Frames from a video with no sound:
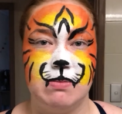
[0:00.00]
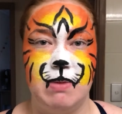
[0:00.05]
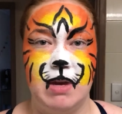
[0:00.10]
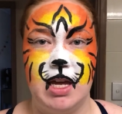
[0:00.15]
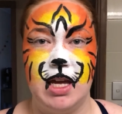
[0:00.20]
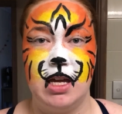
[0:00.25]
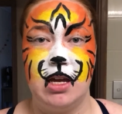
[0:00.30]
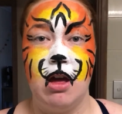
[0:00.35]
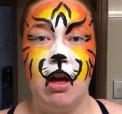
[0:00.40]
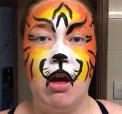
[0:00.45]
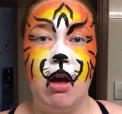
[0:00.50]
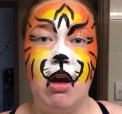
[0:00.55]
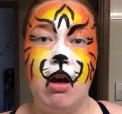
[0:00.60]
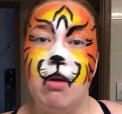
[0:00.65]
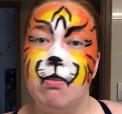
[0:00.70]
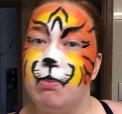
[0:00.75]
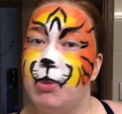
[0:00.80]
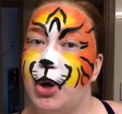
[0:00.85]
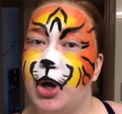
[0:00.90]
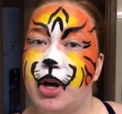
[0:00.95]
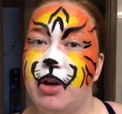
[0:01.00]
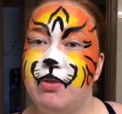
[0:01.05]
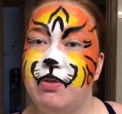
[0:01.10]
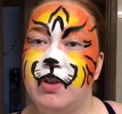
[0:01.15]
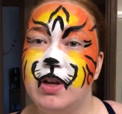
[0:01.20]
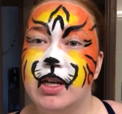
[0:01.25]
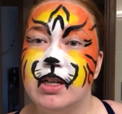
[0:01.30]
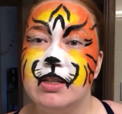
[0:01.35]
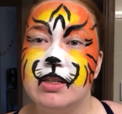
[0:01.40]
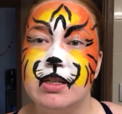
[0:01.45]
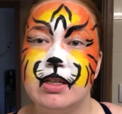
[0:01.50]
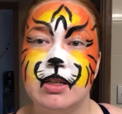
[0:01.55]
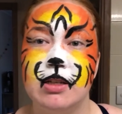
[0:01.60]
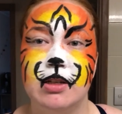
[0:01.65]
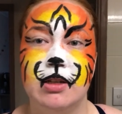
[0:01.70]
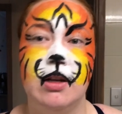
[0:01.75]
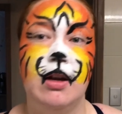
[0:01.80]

being perfect.